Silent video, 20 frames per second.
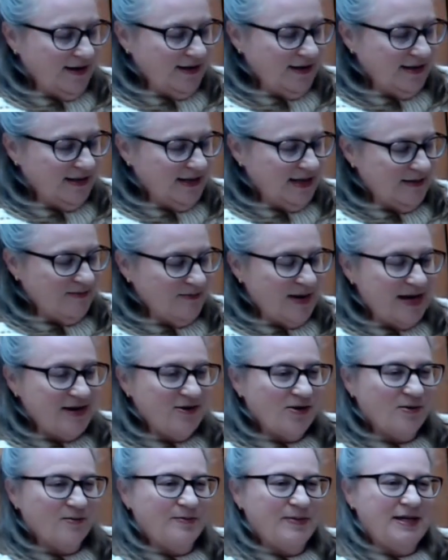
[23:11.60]
it may
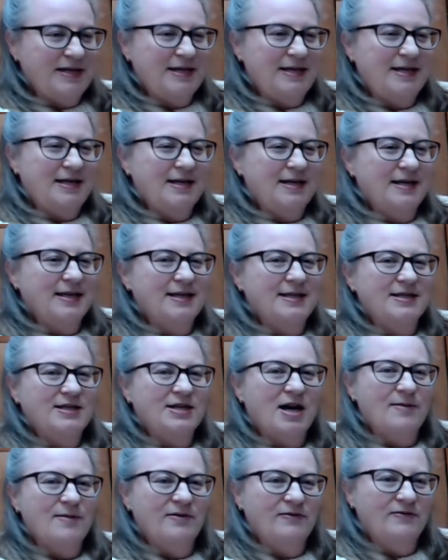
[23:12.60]
not be the
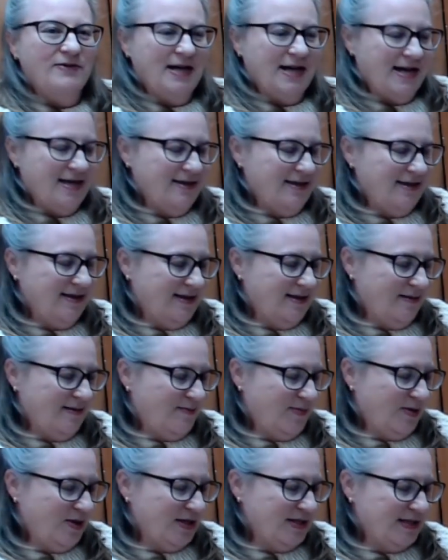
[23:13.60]
type of yarn that the
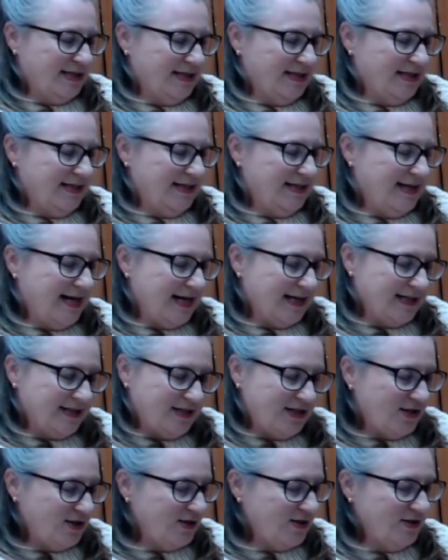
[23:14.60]
person next to
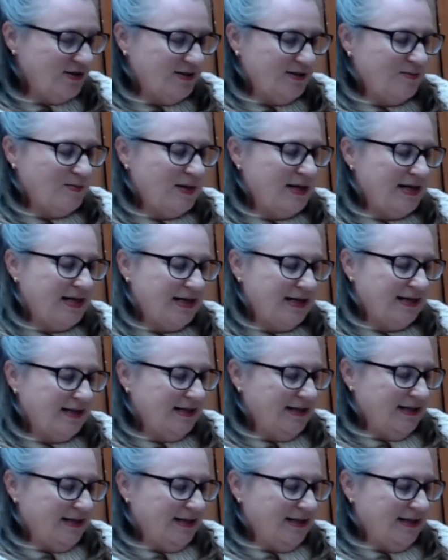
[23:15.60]
you who's spinning